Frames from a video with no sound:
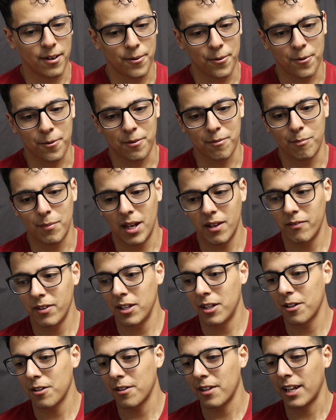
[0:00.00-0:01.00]
or maybe
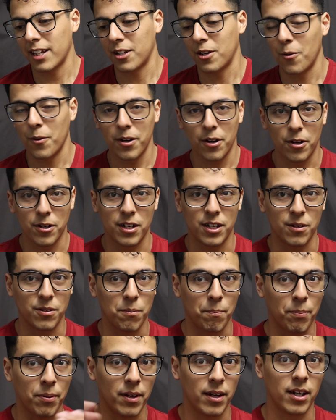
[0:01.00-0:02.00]
you're like going on
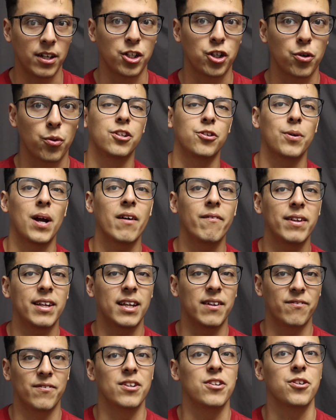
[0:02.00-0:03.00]
a traveling
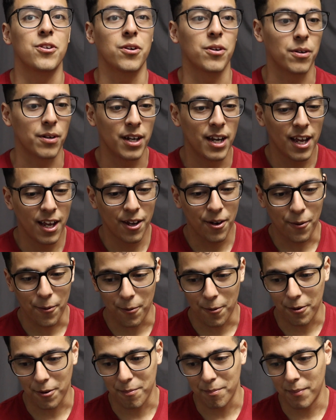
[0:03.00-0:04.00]
adventure,
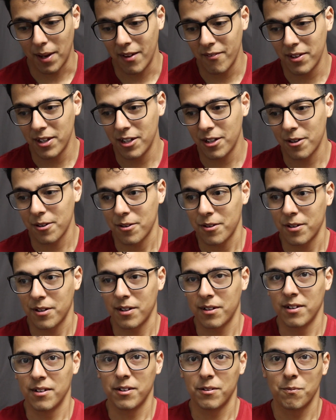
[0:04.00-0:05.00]
or maybe
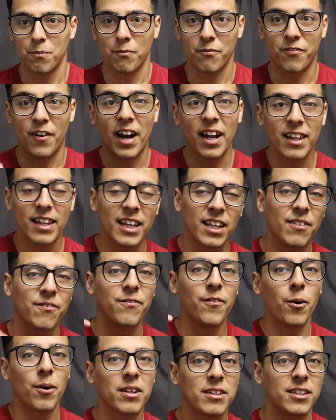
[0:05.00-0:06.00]
you're finally
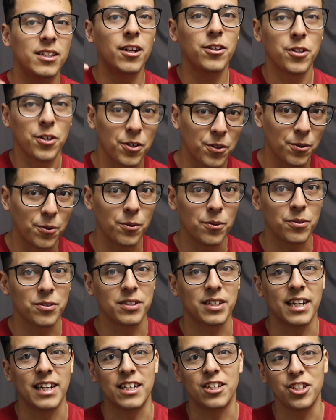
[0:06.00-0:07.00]
focusing on your
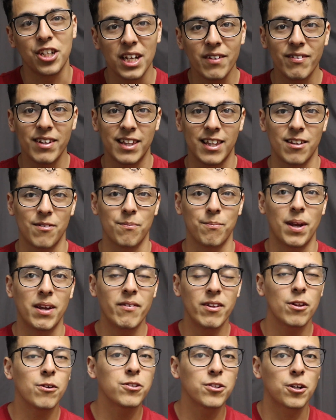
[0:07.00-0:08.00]
goals and achieving them.
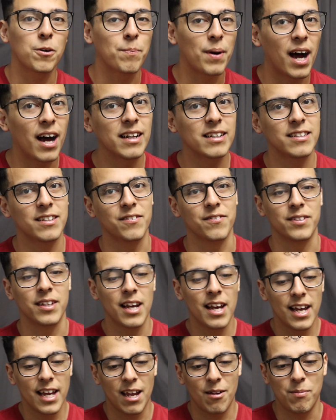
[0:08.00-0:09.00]
Maybe those are your positives.
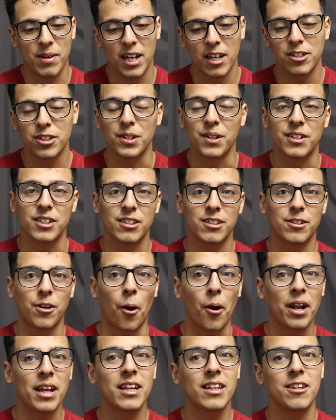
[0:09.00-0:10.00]
And because you're
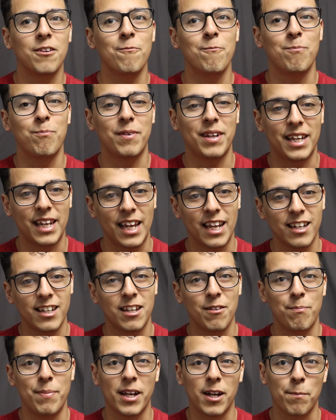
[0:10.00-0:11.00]
starting to get
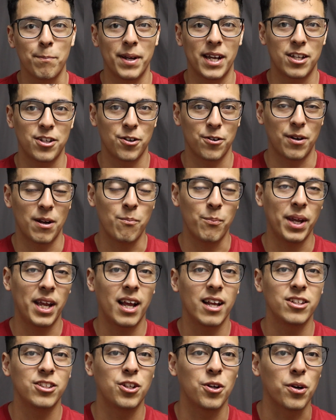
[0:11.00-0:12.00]
the bigger picture, and
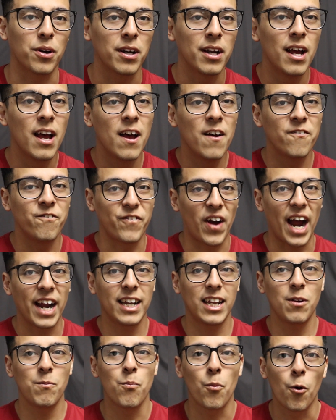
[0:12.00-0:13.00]
because you're
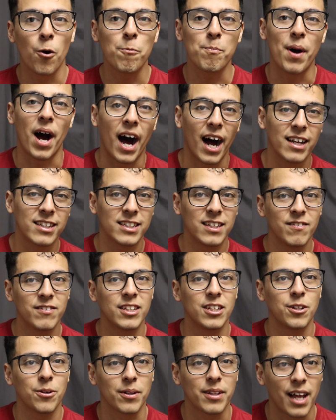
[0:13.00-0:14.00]
finding more positives
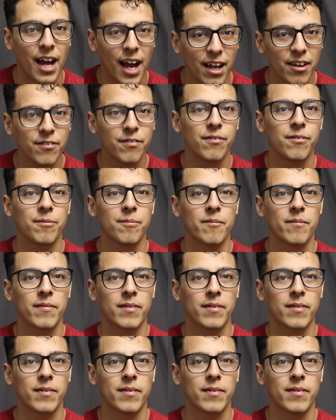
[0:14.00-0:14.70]
in your life,